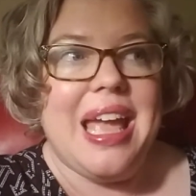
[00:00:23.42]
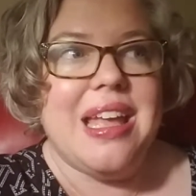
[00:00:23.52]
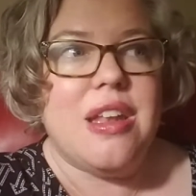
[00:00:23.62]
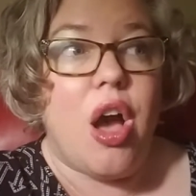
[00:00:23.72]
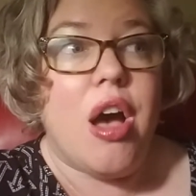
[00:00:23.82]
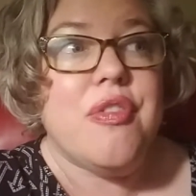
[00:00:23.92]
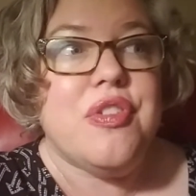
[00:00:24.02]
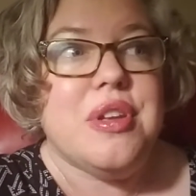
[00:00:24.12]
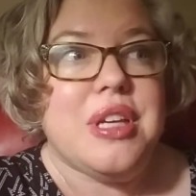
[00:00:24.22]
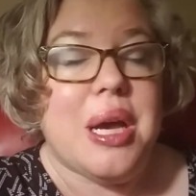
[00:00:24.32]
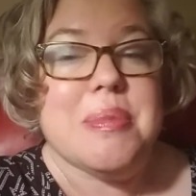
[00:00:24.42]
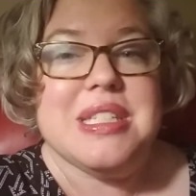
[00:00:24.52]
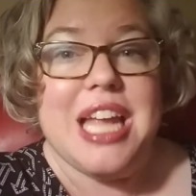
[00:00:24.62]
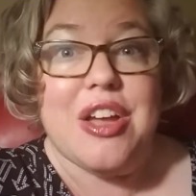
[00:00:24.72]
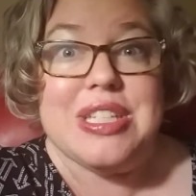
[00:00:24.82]
it often comes
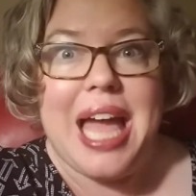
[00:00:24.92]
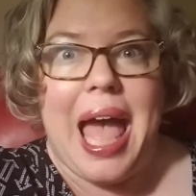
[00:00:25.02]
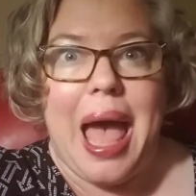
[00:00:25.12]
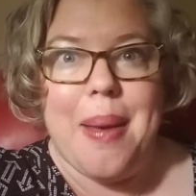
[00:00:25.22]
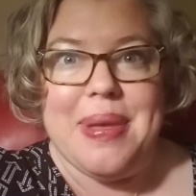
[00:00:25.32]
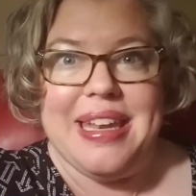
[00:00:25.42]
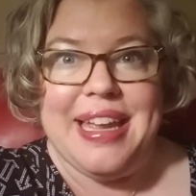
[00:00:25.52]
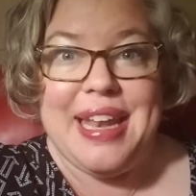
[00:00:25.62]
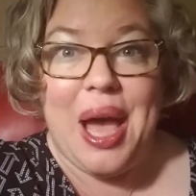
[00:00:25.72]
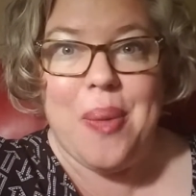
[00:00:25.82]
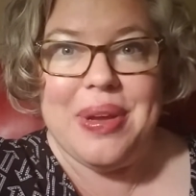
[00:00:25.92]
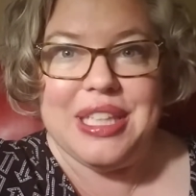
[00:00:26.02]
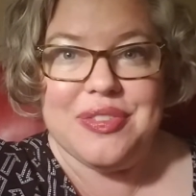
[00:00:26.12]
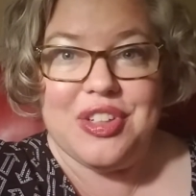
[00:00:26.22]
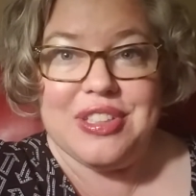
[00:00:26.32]
down to habit and how we
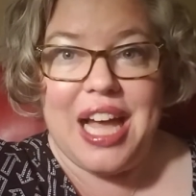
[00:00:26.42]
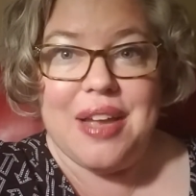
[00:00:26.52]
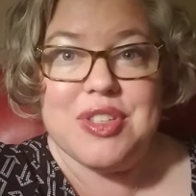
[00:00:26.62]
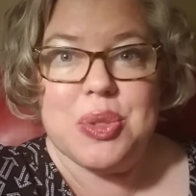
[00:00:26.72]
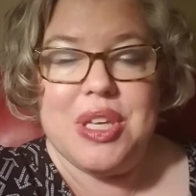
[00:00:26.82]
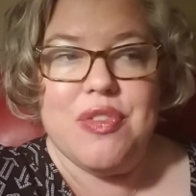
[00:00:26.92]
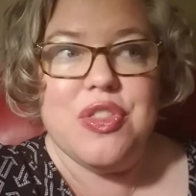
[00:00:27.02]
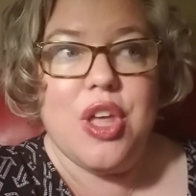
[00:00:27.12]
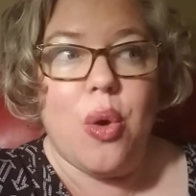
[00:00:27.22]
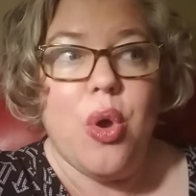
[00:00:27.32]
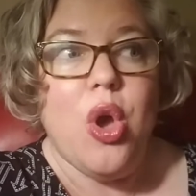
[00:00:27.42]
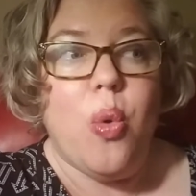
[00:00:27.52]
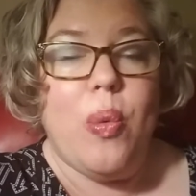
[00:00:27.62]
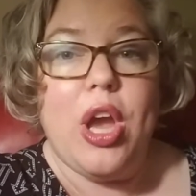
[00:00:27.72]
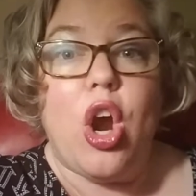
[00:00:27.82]
live our lives. So even though
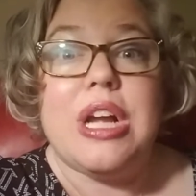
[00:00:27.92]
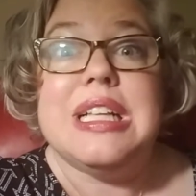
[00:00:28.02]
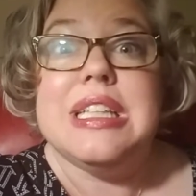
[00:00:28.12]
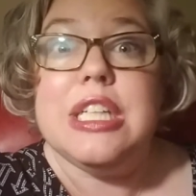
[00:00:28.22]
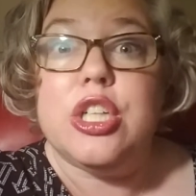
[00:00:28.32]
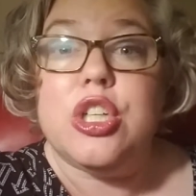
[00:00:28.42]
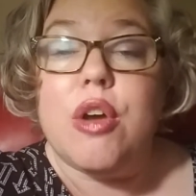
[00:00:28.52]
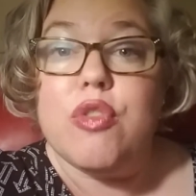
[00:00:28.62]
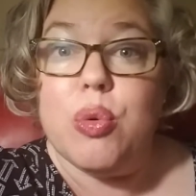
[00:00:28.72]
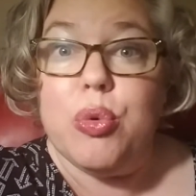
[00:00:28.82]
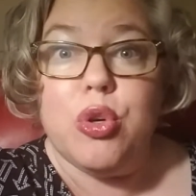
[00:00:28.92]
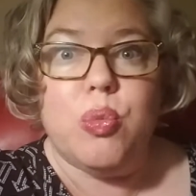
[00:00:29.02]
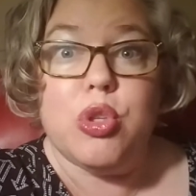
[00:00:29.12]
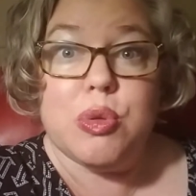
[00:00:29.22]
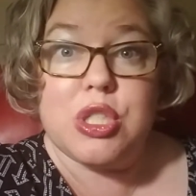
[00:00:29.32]
we are cleared of the wound,
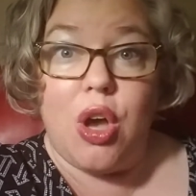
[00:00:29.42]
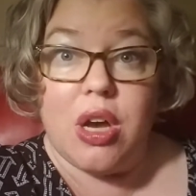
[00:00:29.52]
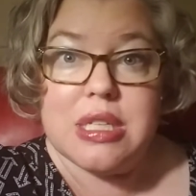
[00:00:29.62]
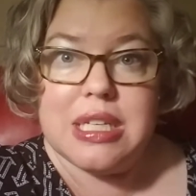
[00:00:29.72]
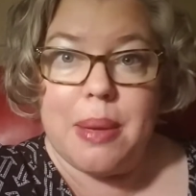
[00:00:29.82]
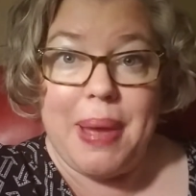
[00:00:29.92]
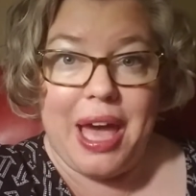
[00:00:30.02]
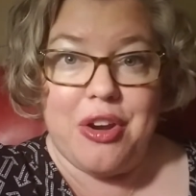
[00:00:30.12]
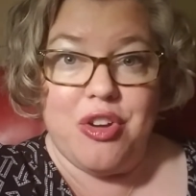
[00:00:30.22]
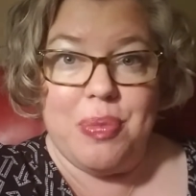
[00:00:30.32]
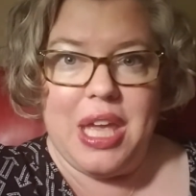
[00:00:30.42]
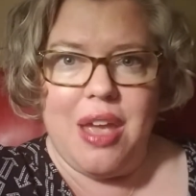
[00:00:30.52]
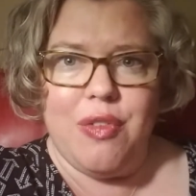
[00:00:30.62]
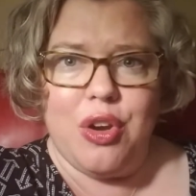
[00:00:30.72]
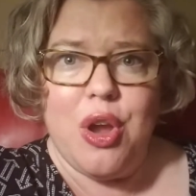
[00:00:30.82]
which was causing a pattern of
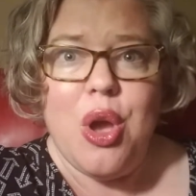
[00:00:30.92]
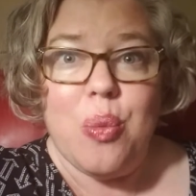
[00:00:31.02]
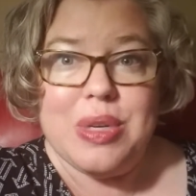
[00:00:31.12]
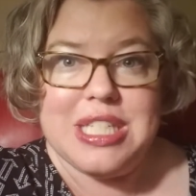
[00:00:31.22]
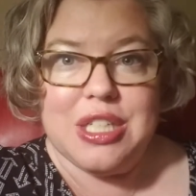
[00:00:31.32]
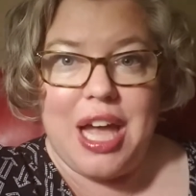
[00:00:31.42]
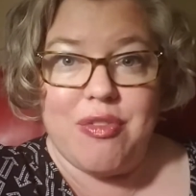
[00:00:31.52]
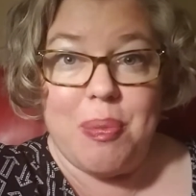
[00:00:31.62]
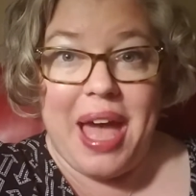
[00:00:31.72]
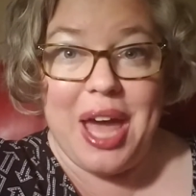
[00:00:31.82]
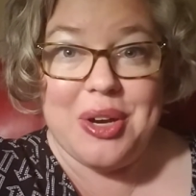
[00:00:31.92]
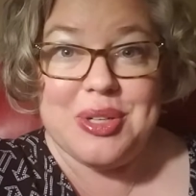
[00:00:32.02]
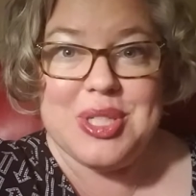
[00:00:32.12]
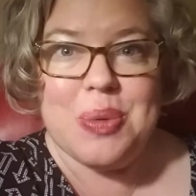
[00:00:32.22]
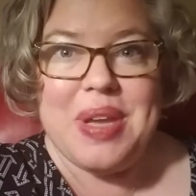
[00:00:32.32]
behavior, we still have the pattern.
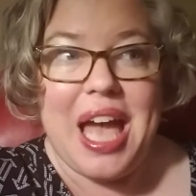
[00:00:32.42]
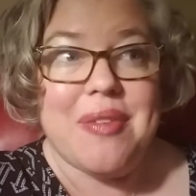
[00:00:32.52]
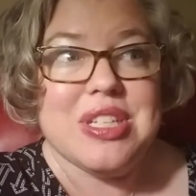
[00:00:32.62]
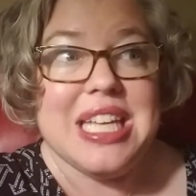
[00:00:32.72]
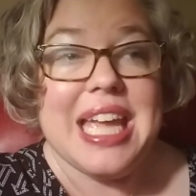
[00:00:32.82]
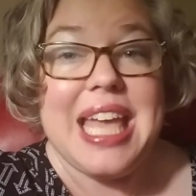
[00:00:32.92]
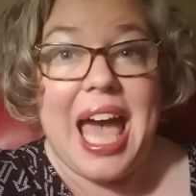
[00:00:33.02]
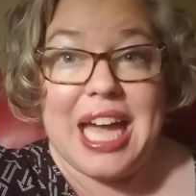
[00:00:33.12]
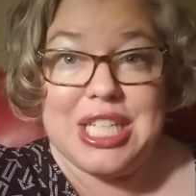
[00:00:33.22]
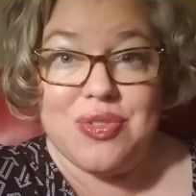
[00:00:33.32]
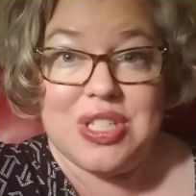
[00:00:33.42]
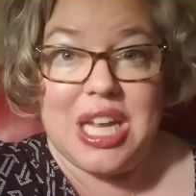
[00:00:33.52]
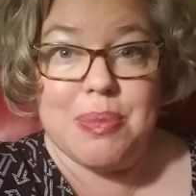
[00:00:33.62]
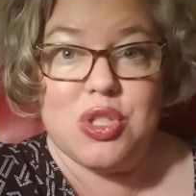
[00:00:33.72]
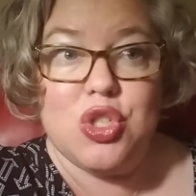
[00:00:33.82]
So we have to take active
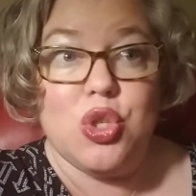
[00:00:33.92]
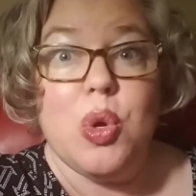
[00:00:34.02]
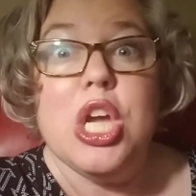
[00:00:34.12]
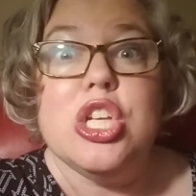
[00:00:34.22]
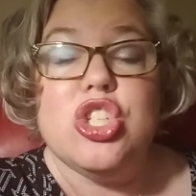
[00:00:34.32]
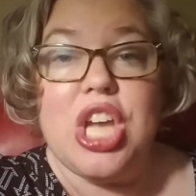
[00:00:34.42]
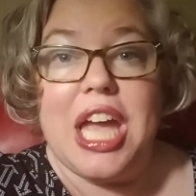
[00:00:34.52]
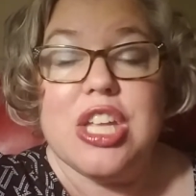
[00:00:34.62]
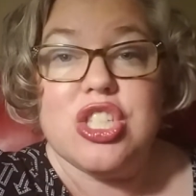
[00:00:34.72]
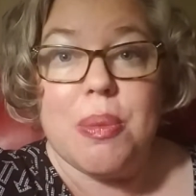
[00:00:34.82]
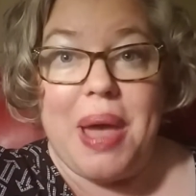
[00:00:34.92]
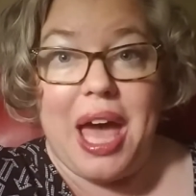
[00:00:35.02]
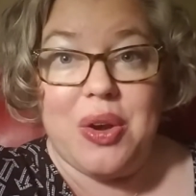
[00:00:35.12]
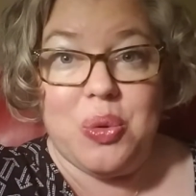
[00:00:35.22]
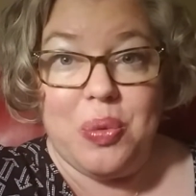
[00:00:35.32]
steps to change the
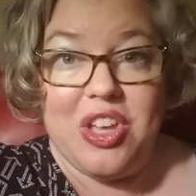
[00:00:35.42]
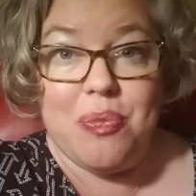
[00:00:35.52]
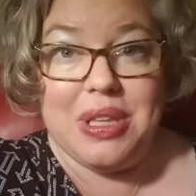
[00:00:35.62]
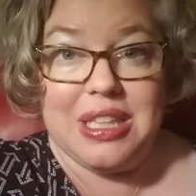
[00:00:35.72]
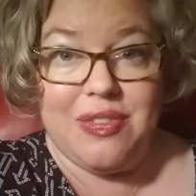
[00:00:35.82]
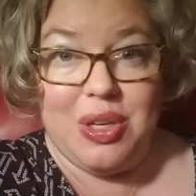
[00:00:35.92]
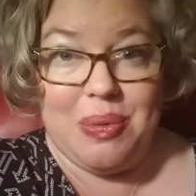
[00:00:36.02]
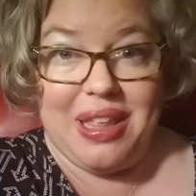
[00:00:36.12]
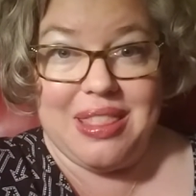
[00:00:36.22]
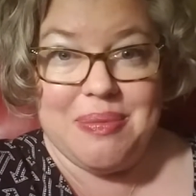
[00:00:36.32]
pattern we have been living with.